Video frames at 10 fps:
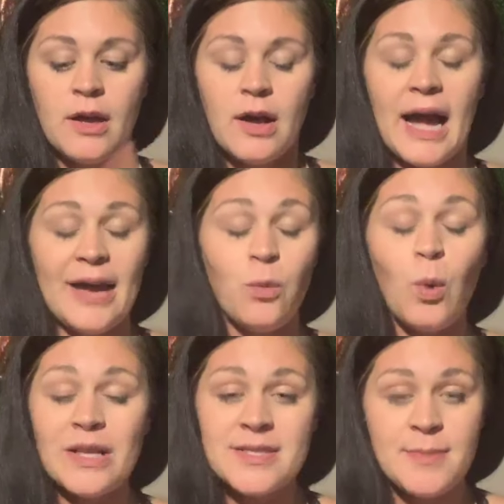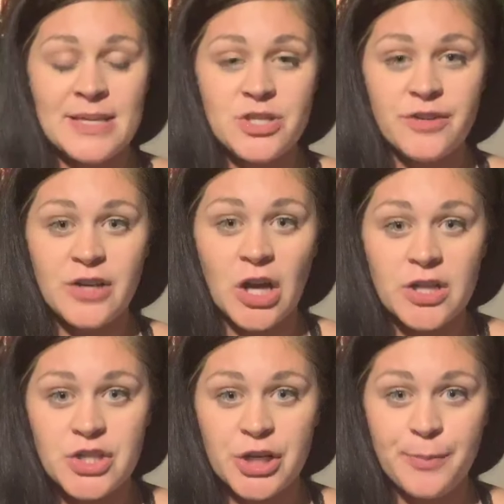I had one semester of
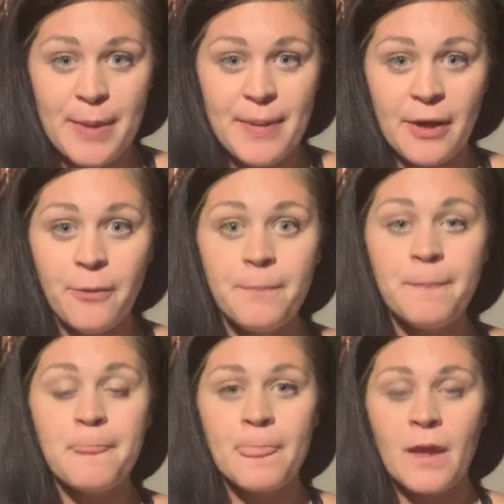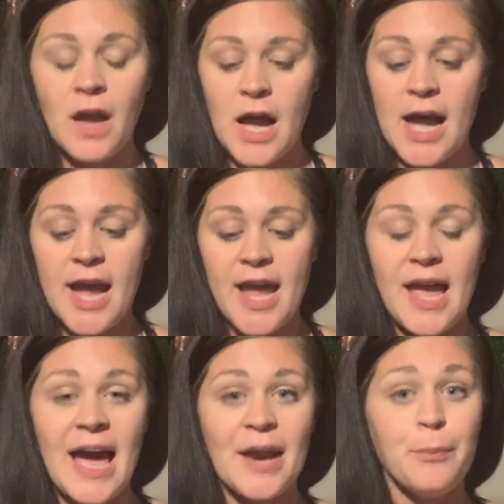college under my belt. I
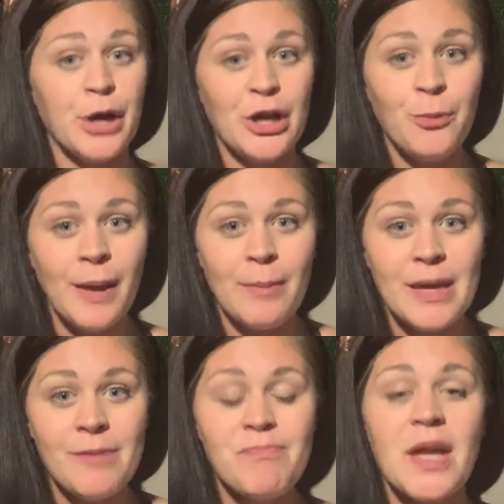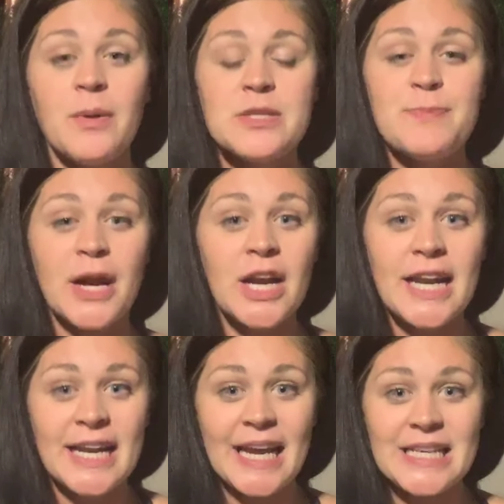had a brand new baby. I was married
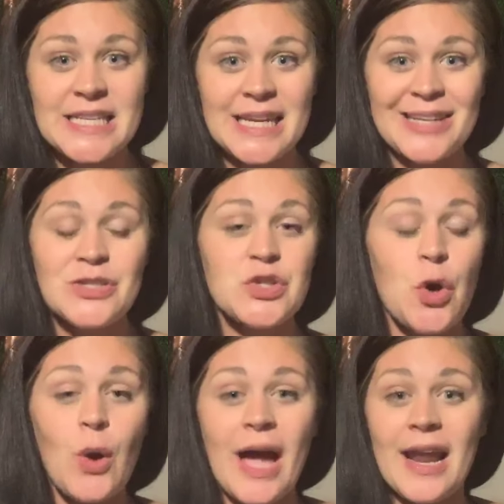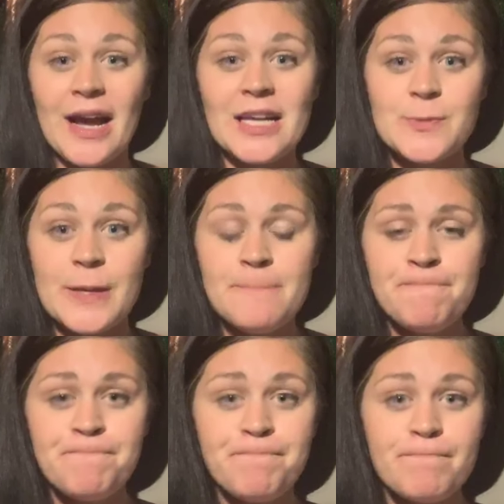at 19, so I had a husband.
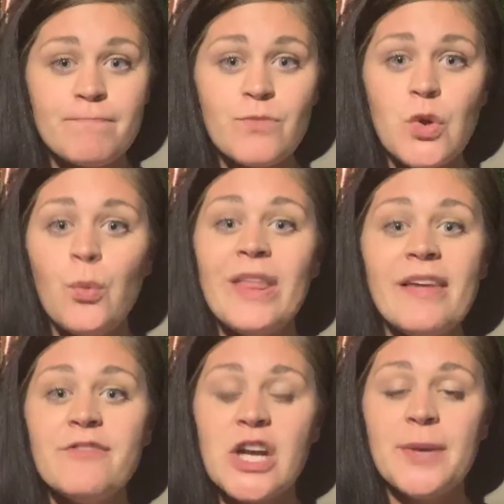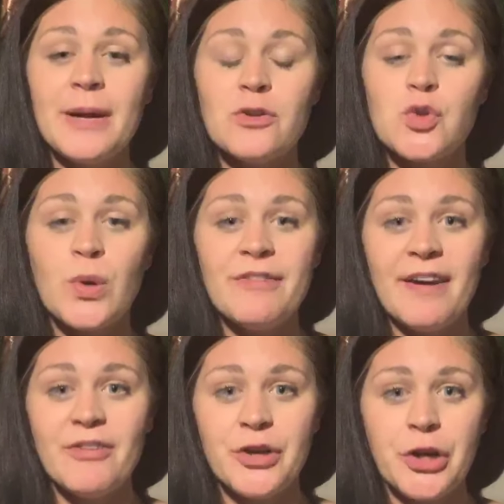We lived on about
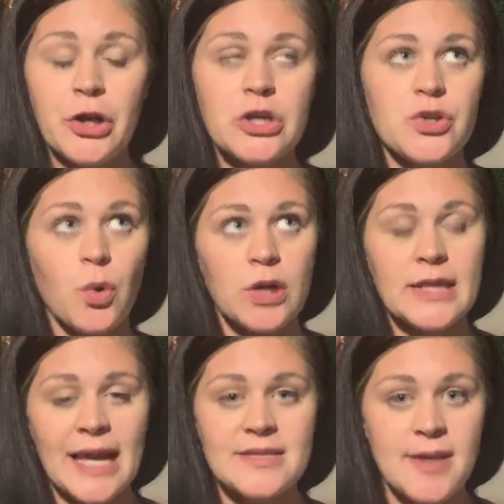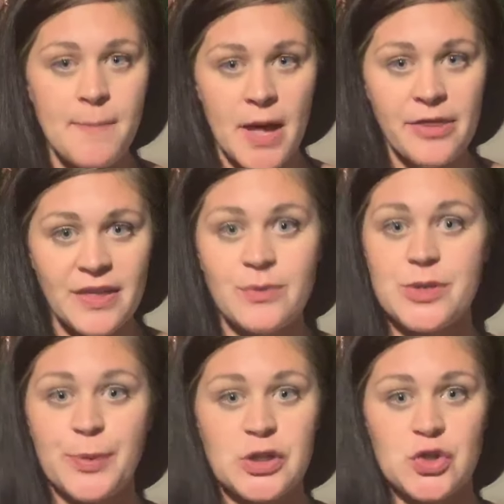$2,500 or less a month. He was a
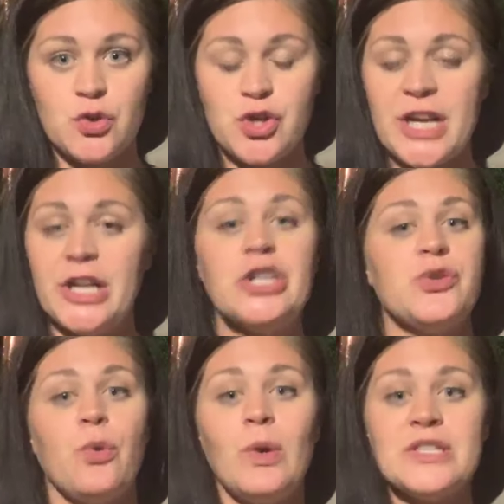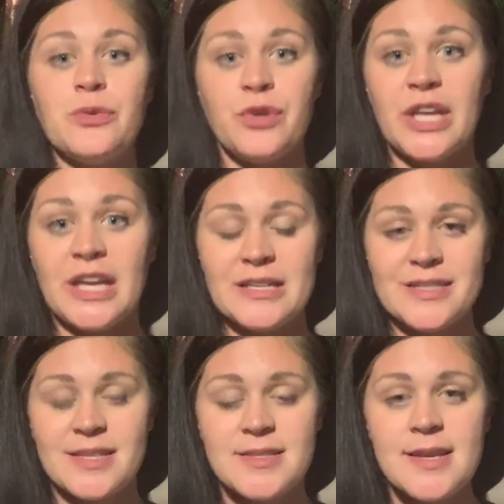personal trainer, so it wasn't really
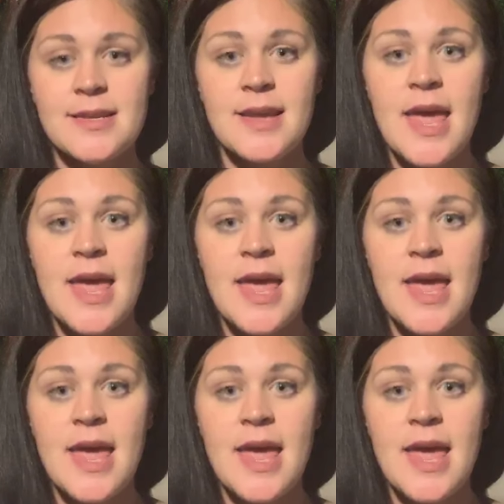consistent.